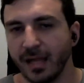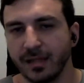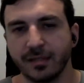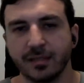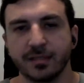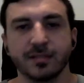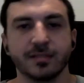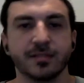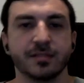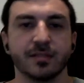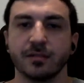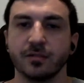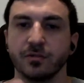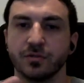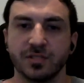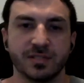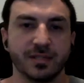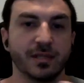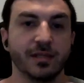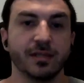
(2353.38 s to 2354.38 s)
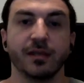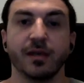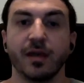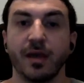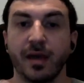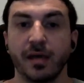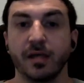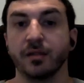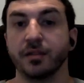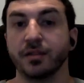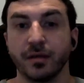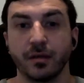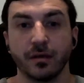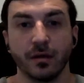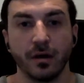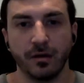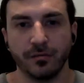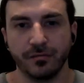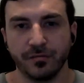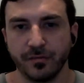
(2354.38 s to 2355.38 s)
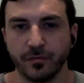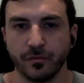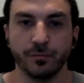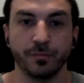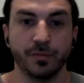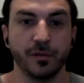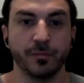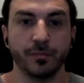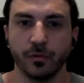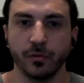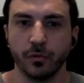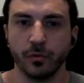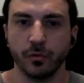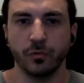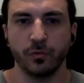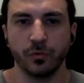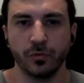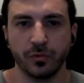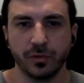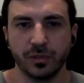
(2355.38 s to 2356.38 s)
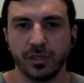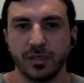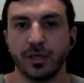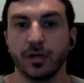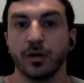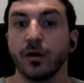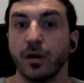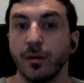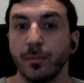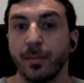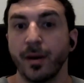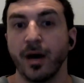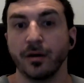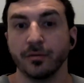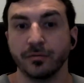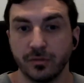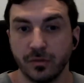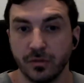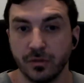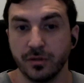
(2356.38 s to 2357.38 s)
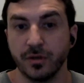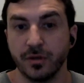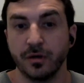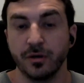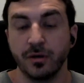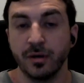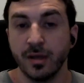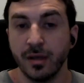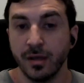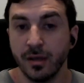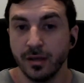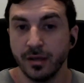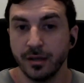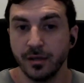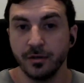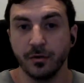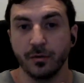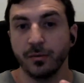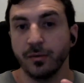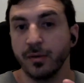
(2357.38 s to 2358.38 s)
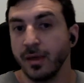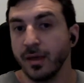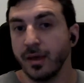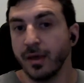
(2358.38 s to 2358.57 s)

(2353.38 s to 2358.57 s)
balance and they're selling healthy coffee for people who care about their you know